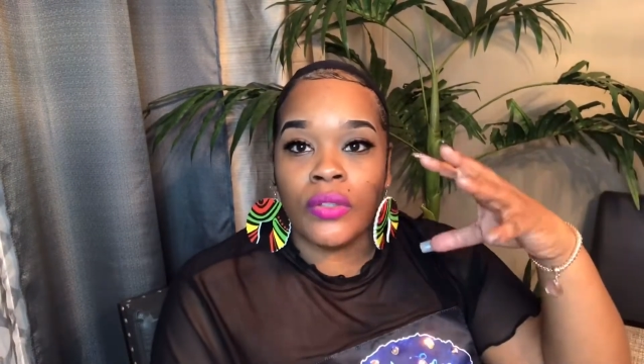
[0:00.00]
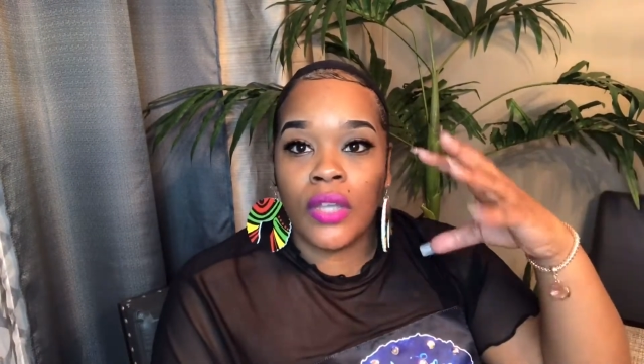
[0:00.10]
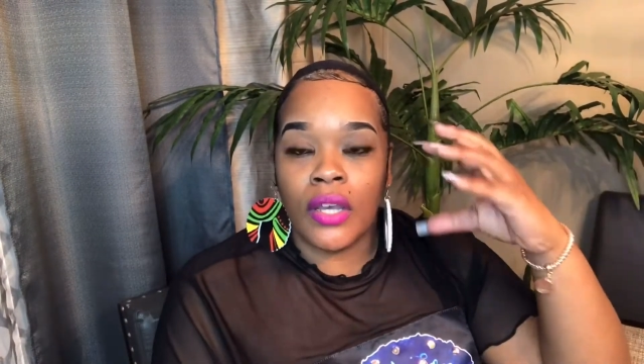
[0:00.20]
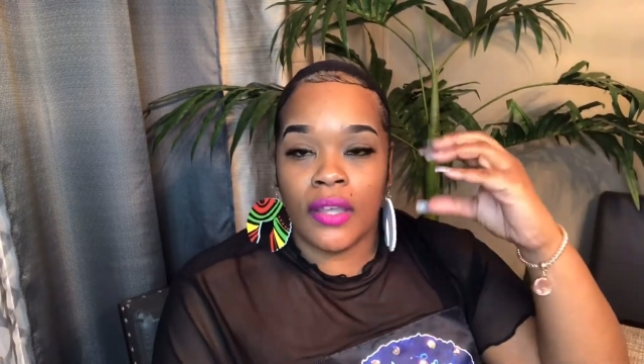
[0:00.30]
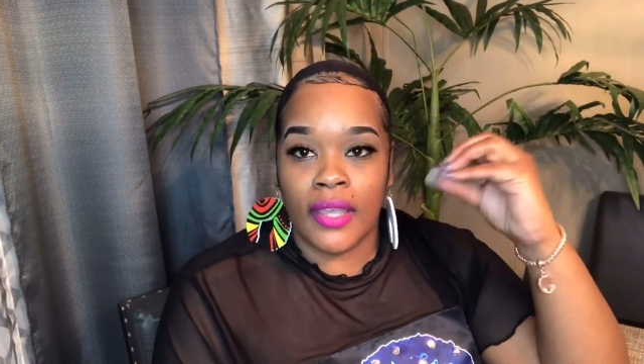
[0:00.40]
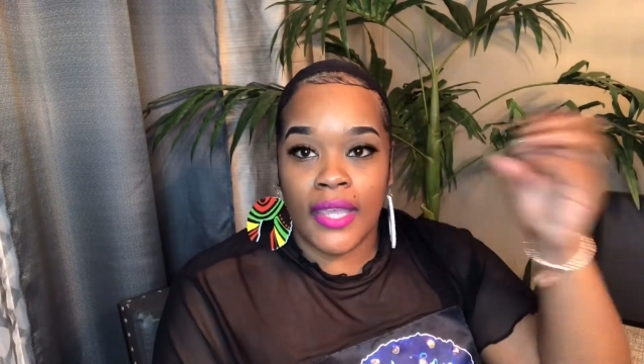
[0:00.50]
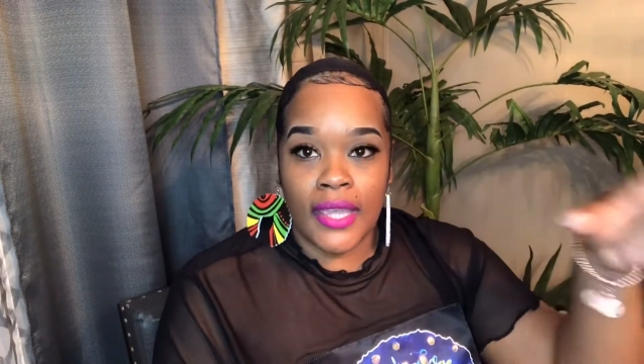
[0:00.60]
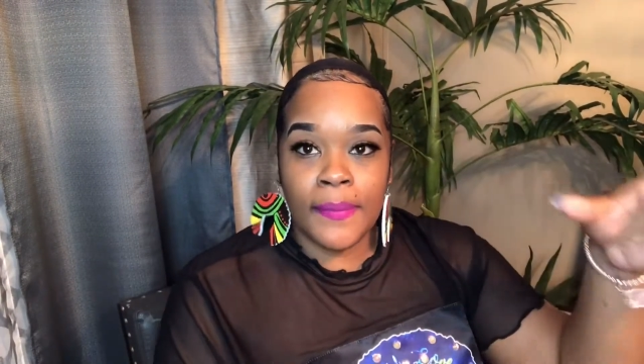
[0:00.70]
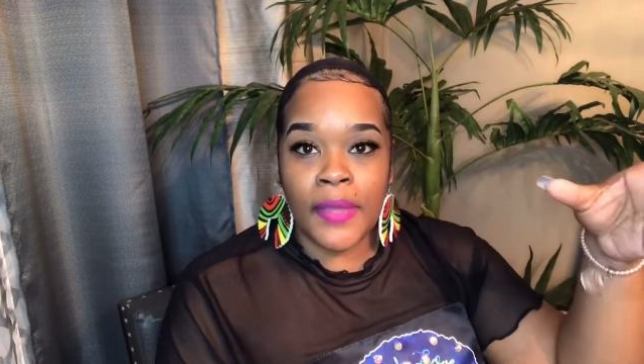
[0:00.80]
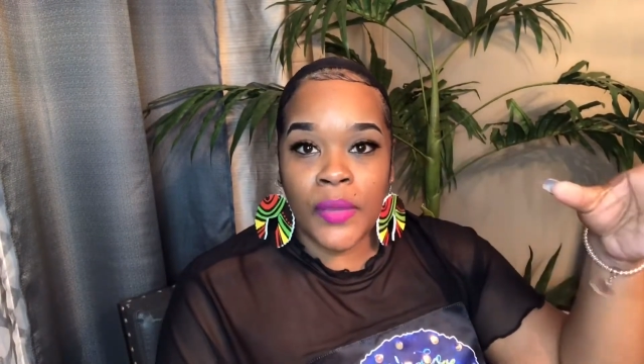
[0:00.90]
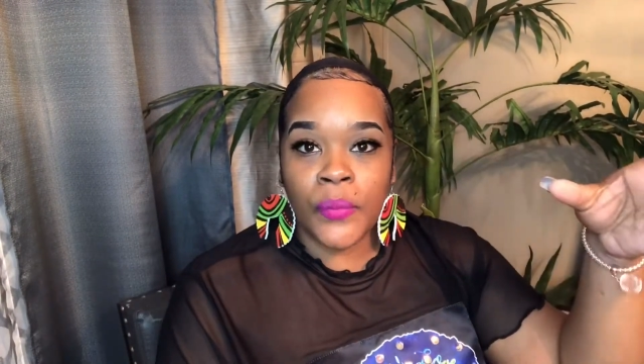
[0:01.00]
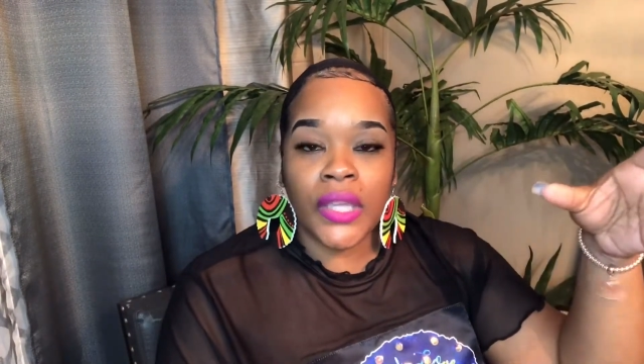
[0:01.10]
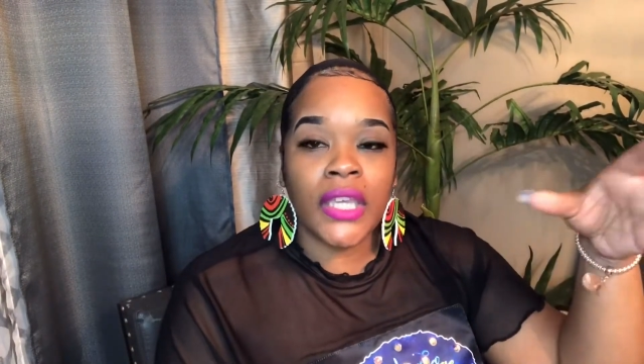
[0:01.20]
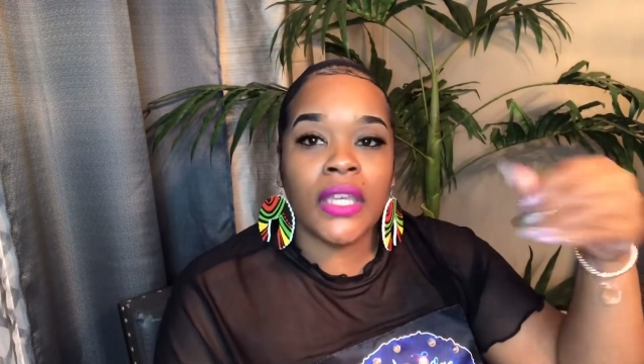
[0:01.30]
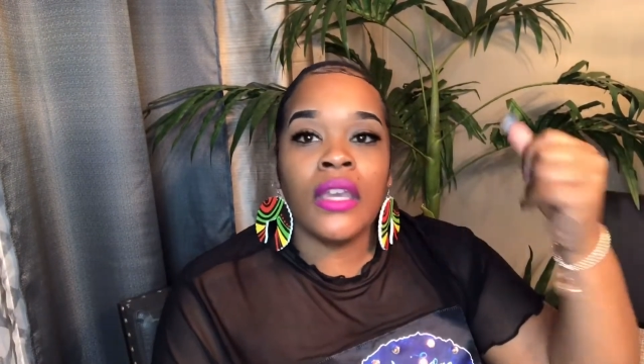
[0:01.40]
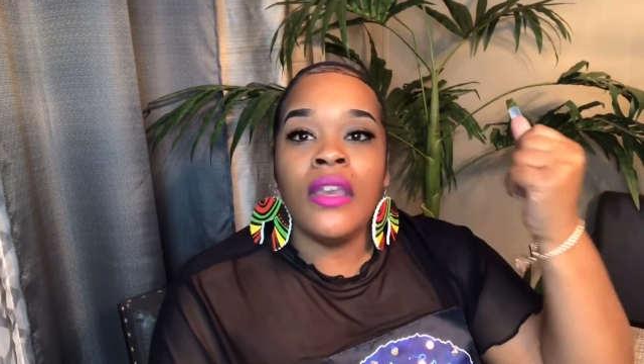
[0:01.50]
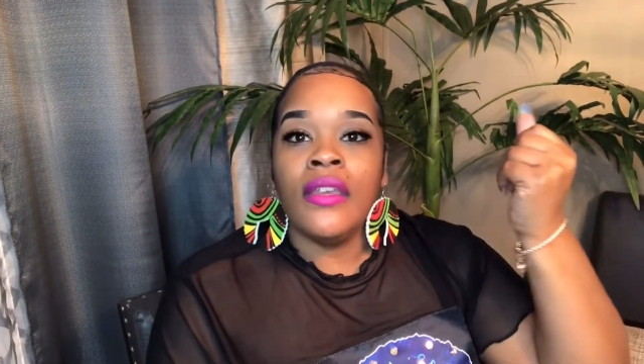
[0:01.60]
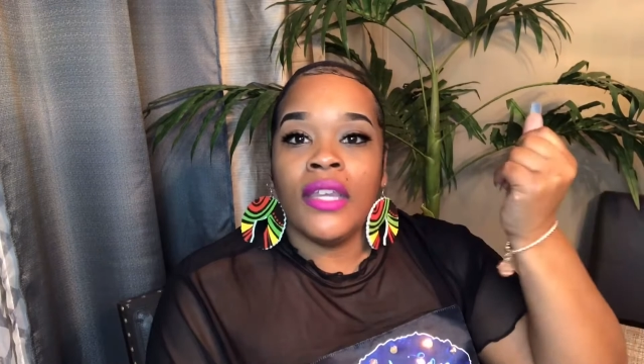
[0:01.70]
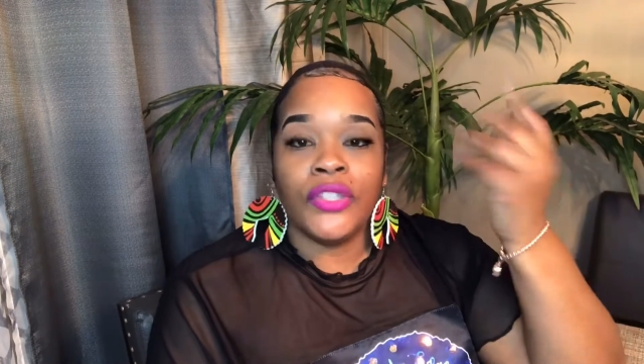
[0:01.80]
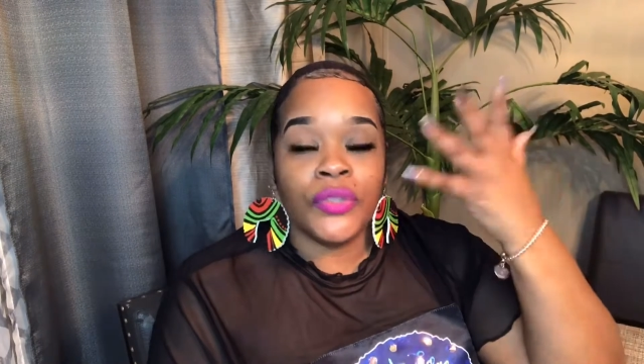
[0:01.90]
headband wig
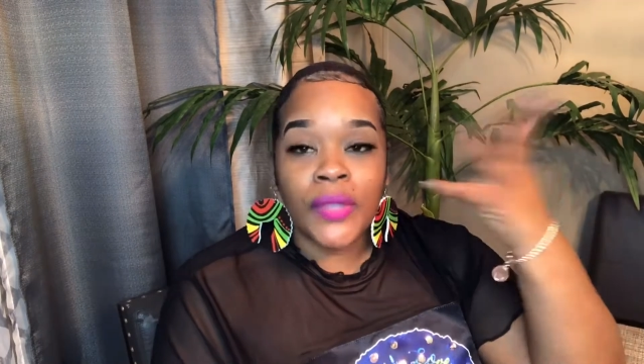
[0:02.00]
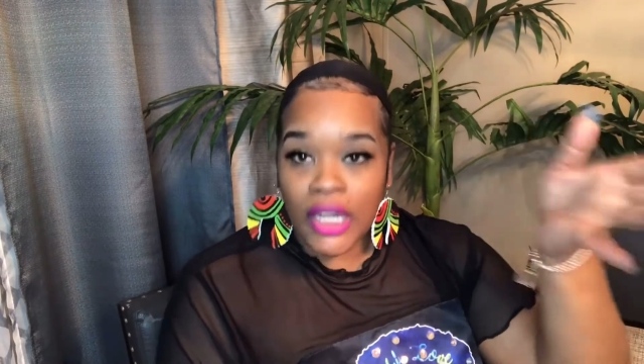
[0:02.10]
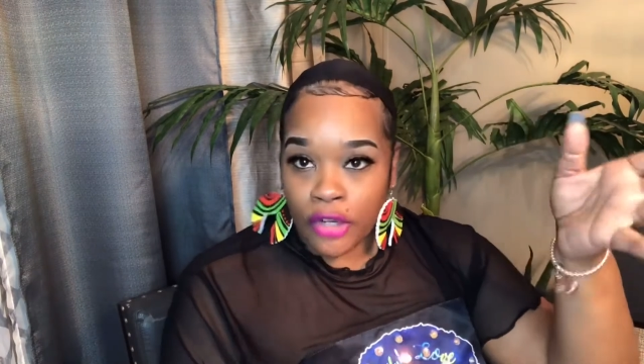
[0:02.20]
and you can't